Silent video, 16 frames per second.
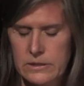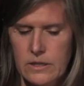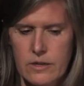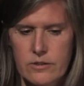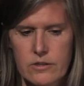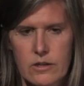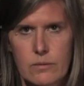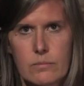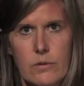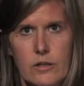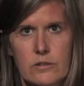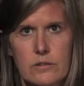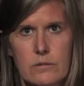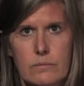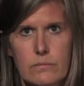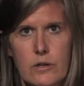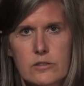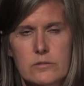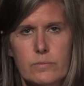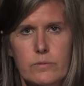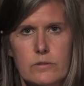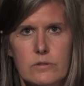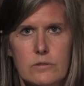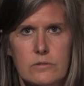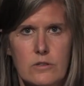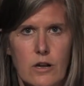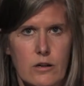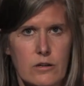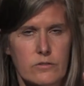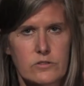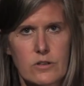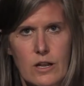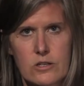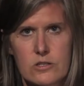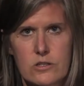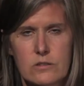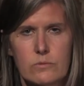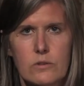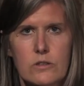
and there are mul multiple narrative strategies